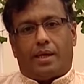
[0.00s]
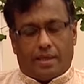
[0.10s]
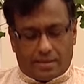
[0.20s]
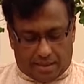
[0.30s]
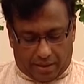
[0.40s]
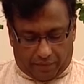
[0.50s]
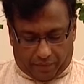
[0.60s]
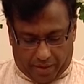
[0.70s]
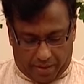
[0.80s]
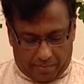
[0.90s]
It is said
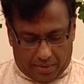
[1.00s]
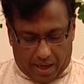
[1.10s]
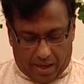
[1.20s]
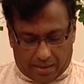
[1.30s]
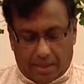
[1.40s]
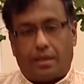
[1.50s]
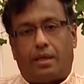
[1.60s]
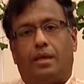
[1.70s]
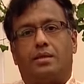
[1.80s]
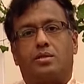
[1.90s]
of him that
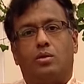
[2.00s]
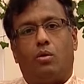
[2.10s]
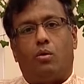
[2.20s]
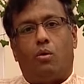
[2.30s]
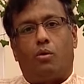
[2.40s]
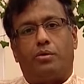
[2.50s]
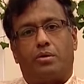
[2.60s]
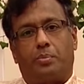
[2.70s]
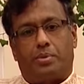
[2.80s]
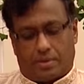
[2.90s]
he is no
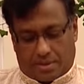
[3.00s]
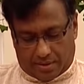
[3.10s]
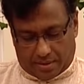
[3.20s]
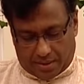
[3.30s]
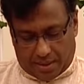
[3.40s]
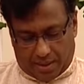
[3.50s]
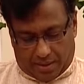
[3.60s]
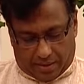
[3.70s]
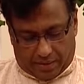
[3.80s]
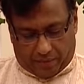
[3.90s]
ordinary person.
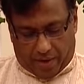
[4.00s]
In